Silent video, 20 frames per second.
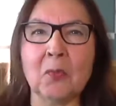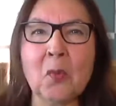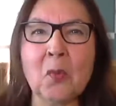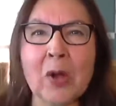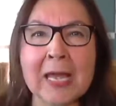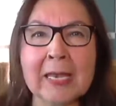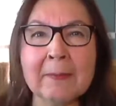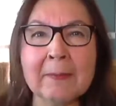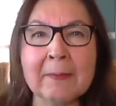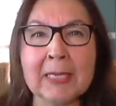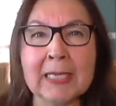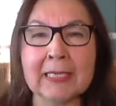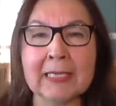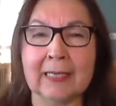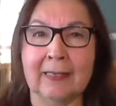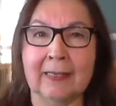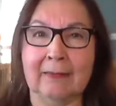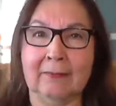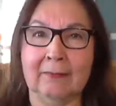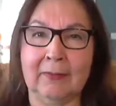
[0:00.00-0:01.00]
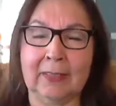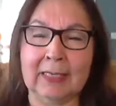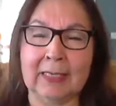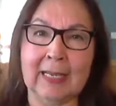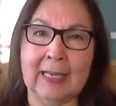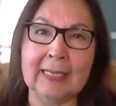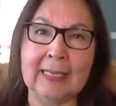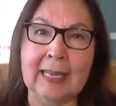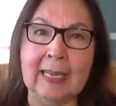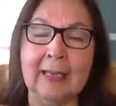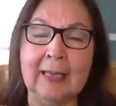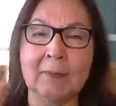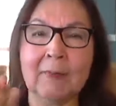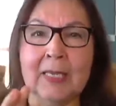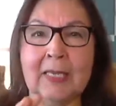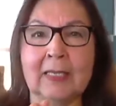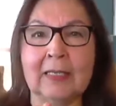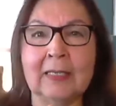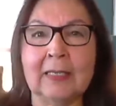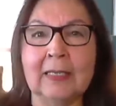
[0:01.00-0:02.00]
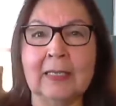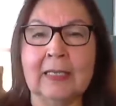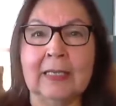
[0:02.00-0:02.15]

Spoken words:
One meeting, when I came in,